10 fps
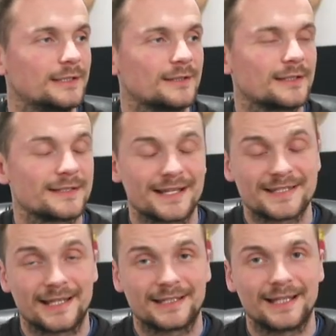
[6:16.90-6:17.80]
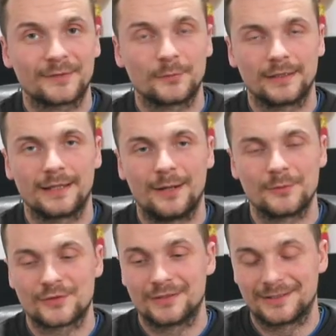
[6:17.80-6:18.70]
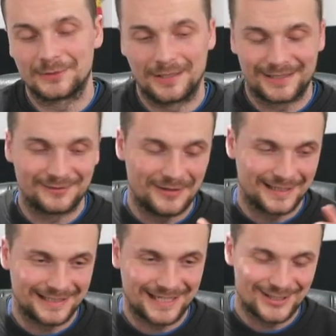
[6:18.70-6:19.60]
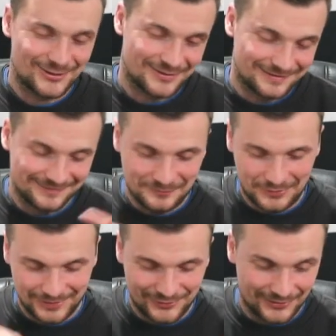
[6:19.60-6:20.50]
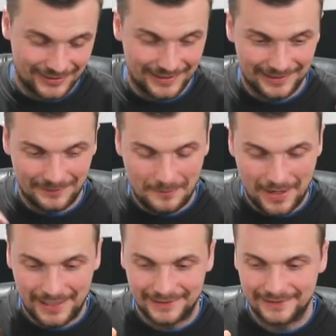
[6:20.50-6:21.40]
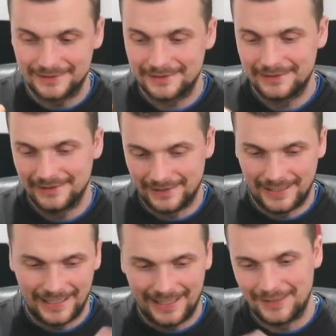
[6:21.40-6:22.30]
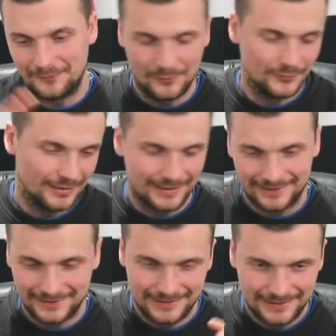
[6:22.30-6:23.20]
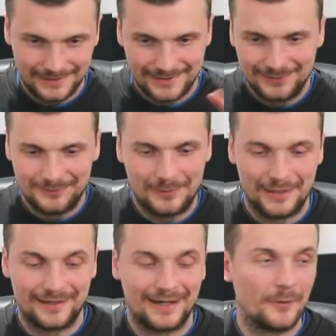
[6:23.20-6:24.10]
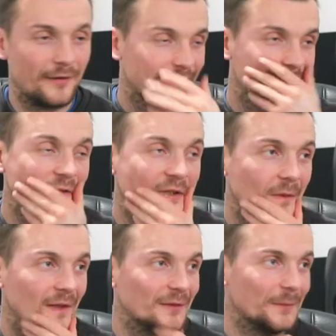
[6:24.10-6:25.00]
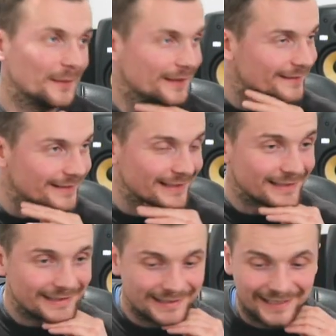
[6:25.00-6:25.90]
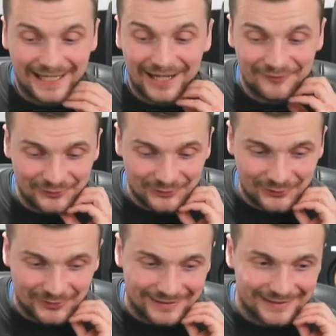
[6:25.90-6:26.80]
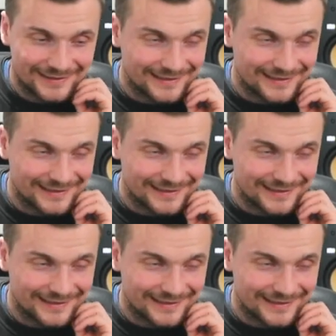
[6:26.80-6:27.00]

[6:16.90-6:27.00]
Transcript: Because I said last week that I was going to do like a relegation prediction, like a mind and a heart one, like where I think we're going to end up, basically. And I haven't done it.